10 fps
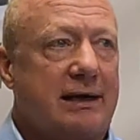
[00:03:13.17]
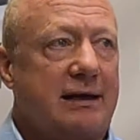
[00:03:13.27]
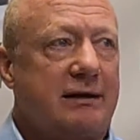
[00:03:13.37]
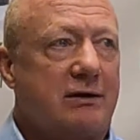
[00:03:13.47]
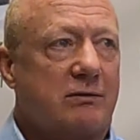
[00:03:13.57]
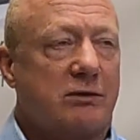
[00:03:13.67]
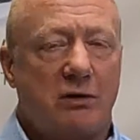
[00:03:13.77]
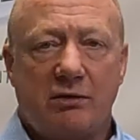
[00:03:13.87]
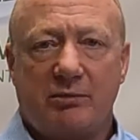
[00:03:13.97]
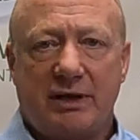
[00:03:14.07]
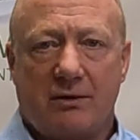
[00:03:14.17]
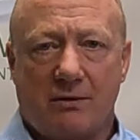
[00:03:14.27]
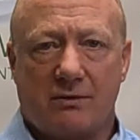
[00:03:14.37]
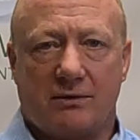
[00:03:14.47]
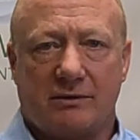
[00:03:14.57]
And, lo and
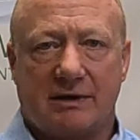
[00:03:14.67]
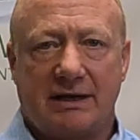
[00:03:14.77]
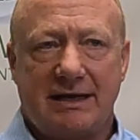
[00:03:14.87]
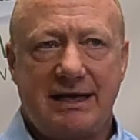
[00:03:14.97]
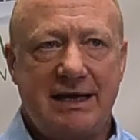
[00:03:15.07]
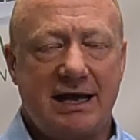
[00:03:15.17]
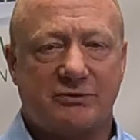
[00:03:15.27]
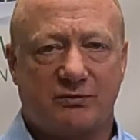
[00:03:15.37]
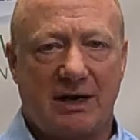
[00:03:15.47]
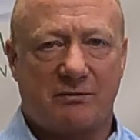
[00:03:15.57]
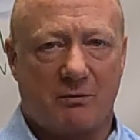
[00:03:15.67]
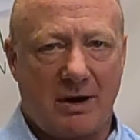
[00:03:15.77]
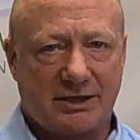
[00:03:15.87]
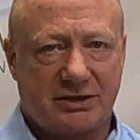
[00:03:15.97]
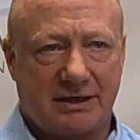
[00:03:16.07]
behold, he has read
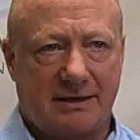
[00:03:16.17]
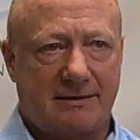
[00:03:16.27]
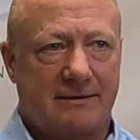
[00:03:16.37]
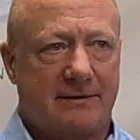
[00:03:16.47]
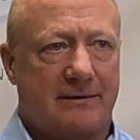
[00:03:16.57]
Russia